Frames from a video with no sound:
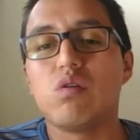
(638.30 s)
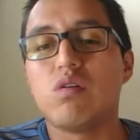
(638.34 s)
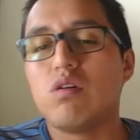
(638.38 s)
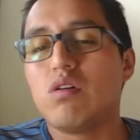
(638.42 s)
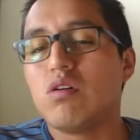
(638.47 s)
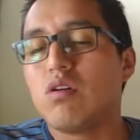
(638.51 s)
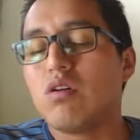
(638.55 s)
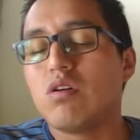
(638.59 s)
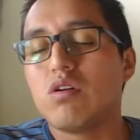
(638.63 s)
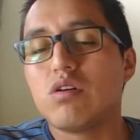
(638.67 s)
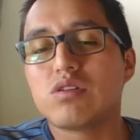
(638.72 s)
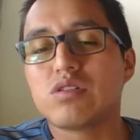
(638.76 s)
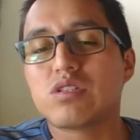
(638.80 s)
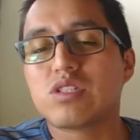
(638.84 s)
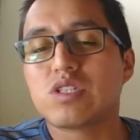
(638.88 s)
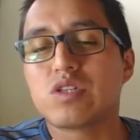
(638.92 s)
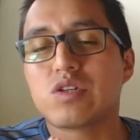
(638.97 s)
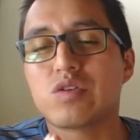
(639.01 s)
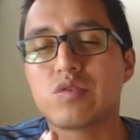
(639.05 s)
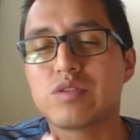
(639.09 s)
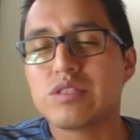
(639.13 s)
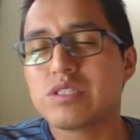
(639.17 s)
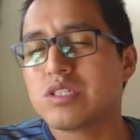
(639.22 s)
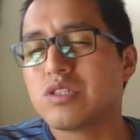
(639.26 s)
oh,
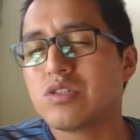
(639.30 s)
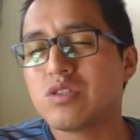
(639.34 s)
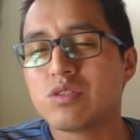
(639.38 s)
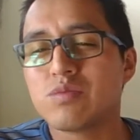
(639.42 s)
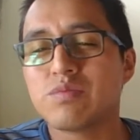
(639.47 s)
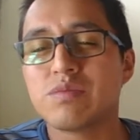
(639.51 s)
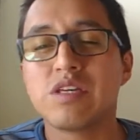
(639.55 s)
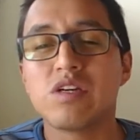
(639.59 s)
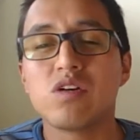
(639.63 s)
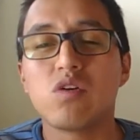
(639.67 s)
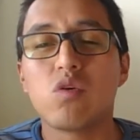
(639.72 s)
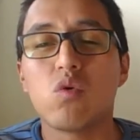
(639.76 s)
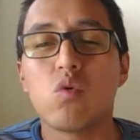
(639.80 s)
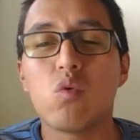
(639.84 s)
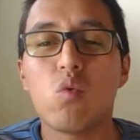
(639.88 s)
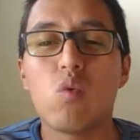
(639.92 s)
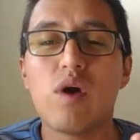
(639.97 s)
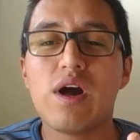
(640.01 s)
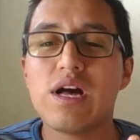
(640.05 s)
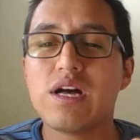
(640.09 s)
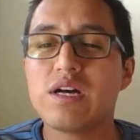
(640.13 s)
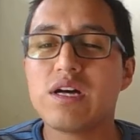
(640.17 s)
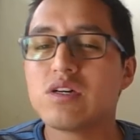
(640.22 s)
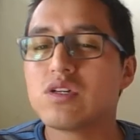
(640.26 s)
sorry, excuse me,
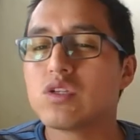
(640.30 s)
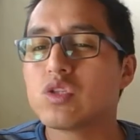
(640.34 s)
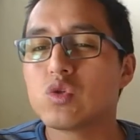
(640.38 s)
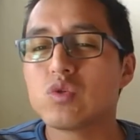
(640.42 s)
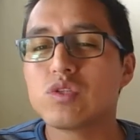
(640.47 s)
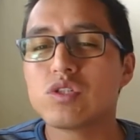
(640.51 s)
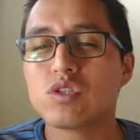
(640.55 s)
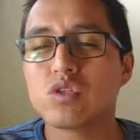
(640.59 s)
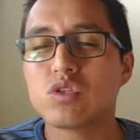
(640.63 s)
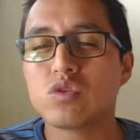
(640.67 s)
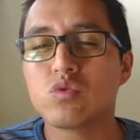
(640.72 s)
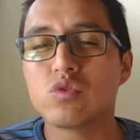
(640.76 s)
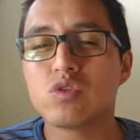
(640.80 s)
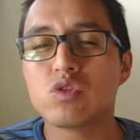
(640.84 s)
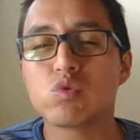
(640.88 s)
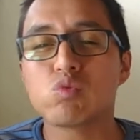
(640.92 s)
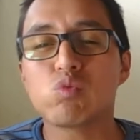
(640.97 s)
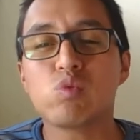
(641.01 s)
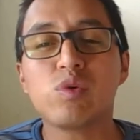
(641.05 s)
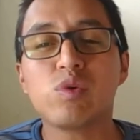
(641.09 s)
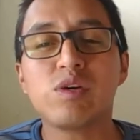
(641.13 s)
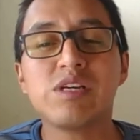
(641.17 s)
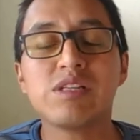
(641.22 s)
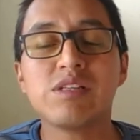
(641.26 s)
one or two students
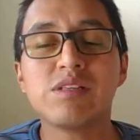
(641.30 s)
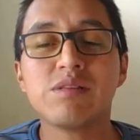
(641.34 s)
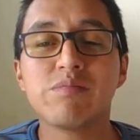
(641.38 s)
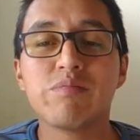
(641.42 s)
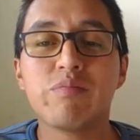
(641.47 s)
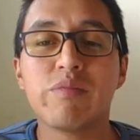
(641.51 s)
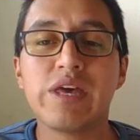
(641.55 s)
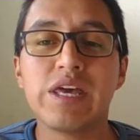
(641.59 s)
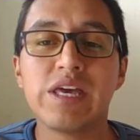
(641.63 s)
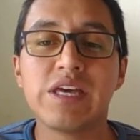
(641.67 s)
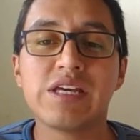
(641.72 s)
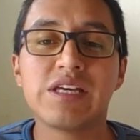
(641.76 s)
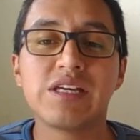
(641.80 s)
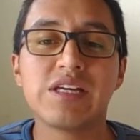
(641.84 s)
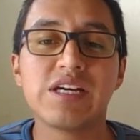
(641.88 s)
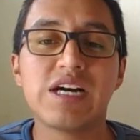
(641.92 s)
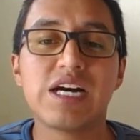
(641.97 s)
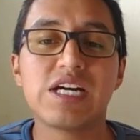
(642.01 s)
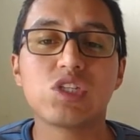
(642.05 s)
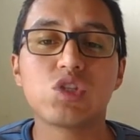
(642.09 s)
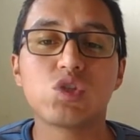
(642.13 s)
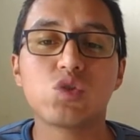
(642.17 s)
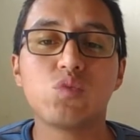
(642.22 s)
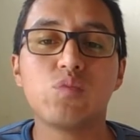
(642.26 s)
will make
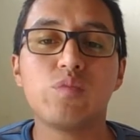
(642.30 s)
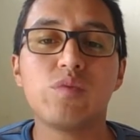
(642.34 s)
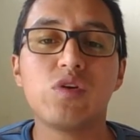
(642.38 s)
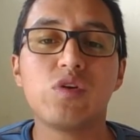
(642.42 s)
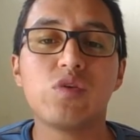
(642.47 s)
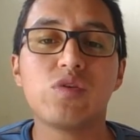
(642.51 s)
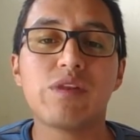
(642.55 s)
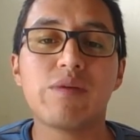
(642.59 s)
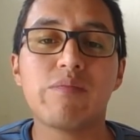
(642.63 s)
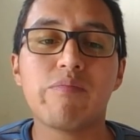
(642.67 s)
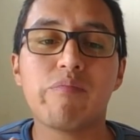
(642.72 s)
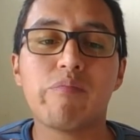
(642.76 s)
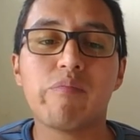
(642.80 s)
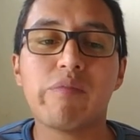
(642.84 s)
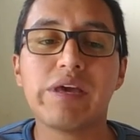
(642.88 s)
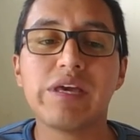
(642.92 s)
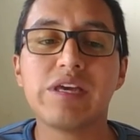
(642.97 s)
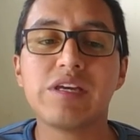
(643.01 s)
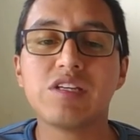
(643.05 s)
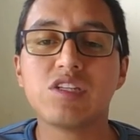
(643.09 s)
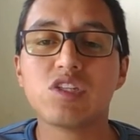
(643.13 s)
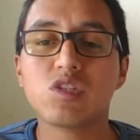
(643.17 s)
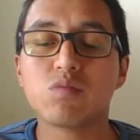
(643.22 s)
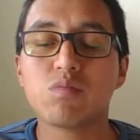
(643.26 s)
a summary of the
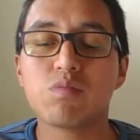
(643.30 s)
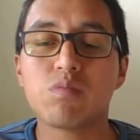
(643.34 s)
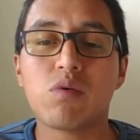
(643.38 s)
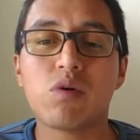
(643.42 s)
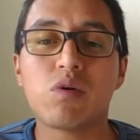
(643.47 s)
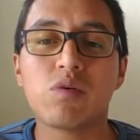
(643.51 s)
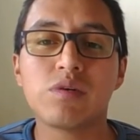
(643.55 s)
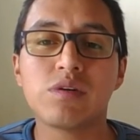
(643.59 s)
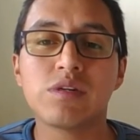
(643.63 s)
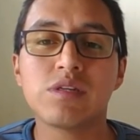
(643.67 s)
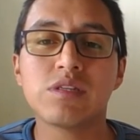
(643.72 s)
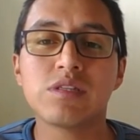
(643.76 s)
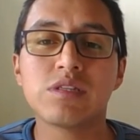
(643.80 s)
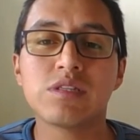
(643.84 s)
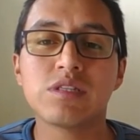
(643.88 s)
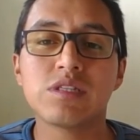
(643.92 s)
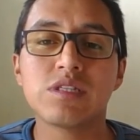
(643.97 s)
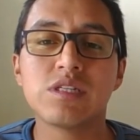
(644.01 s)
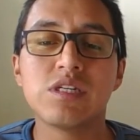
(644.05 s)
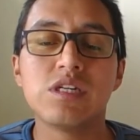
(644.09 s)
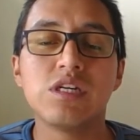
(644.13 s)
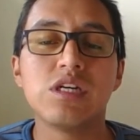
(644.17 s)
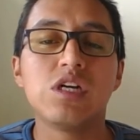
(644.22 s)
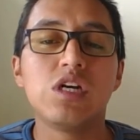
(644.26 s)
main point
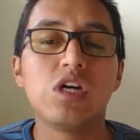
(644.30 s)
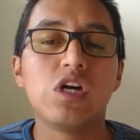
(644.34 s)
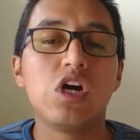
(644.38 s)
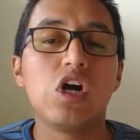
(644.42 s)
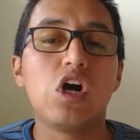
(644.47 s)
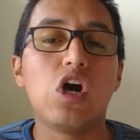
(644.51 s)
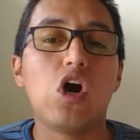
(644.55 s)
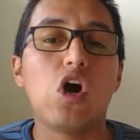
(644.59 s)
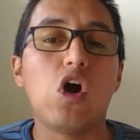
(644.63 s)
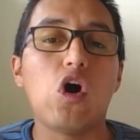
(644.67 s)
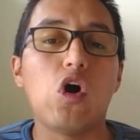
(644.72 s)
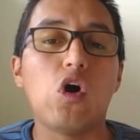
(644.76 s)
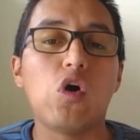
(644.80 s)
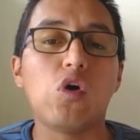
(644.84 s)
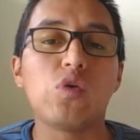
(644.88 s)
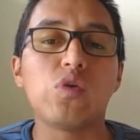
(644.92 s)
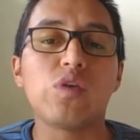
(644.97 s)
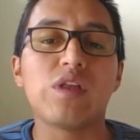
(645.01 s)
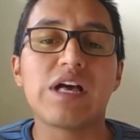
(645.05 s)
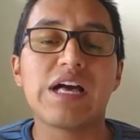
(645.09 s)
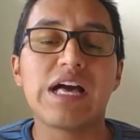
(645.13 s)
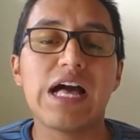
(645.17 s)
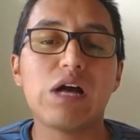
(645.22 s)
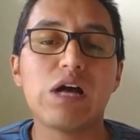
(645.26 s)

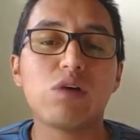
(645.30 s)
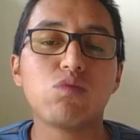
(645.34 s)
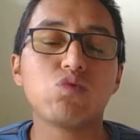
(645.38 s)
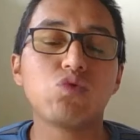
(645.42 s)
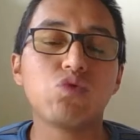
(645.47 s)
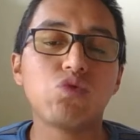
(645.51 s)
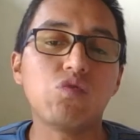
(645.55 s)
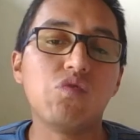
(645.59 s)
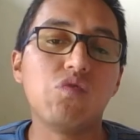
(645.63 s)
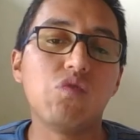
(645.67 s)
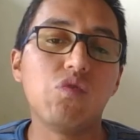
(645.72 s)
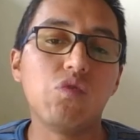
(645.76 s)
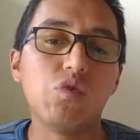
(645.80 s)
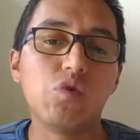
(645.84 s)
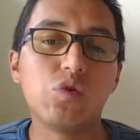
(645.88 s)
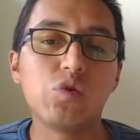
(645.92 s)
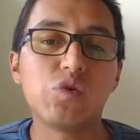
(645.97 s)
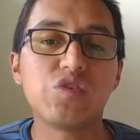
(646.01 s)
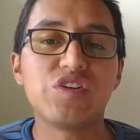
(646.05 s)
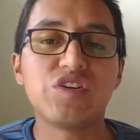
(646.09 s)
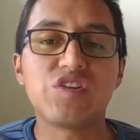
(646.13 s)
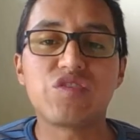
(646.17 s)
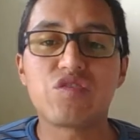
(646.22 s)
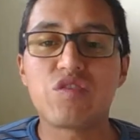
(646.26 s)
of how to
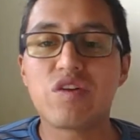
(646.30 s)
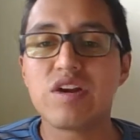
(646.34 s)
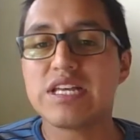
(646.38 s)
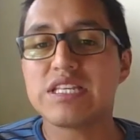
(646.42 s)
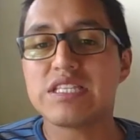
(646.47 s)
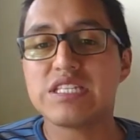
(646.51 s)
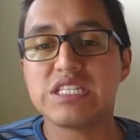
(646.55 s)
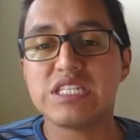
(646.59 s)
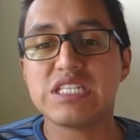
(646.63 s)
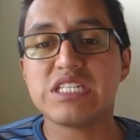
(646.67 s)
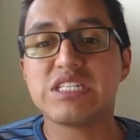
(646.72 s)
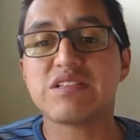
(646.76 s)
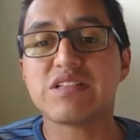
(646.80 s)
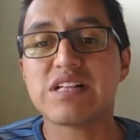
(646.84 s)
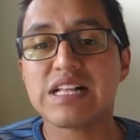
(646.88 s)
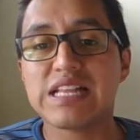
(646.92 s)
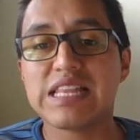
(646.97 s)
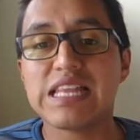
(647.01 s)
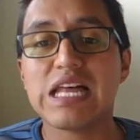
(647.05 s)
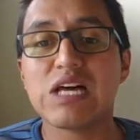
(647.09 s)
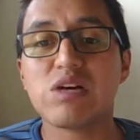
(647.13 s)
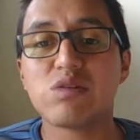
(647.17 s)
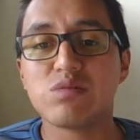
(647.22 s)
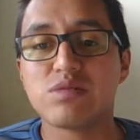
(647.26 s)
form the relative
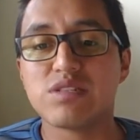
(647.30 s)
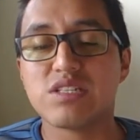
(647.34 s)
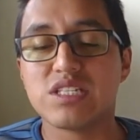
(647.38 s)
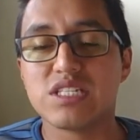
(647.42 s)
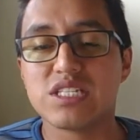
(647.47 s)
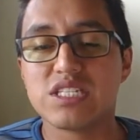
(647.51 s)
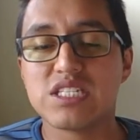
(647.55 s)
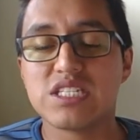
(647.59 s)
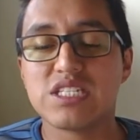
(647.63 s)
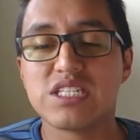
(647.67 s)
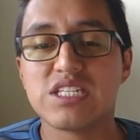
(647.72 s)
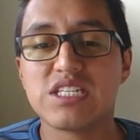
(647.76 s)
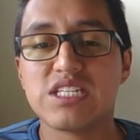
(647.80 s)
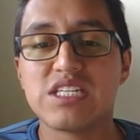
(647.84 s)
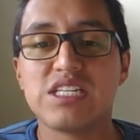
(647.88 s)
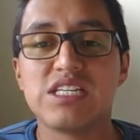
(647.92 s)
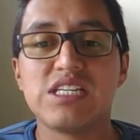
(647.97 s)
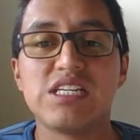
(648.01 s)
clauses.